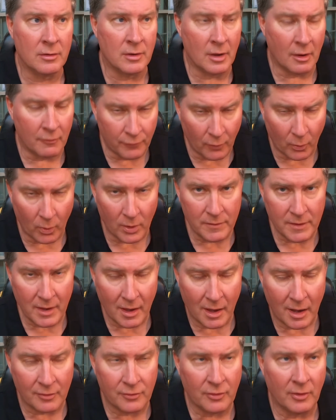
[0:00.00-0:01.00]
avoid the
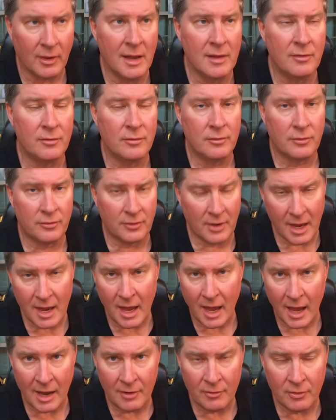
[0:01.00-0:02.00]
oxalates, stay
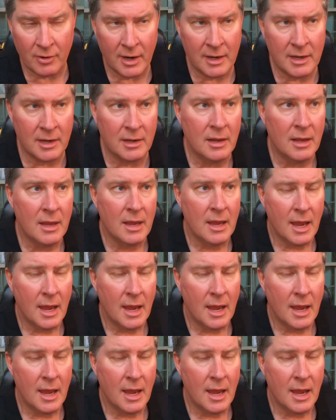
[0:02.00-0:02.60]
hydrated.